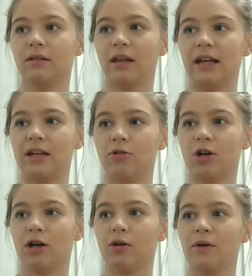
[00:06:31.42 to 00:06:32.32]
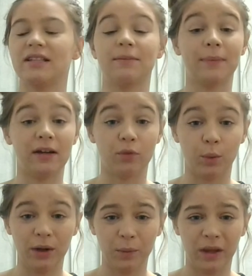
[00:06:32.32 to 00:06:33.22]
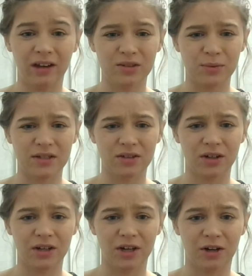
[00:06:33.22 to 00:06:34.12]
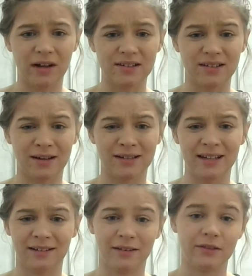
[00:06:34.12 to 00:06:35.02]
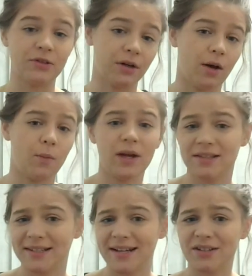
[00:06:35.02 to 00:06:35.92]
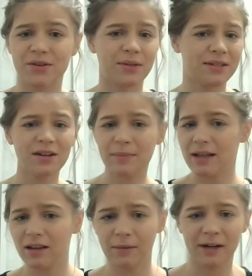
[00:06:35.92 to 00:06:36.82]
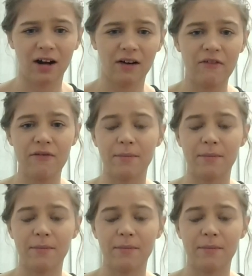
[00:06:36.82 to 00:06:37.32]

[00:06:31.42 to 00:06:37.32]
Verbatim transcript: letting you know it's a bit of a weird week because we start your class is going to technically start on Wednesday, so it's going to be a little bit off,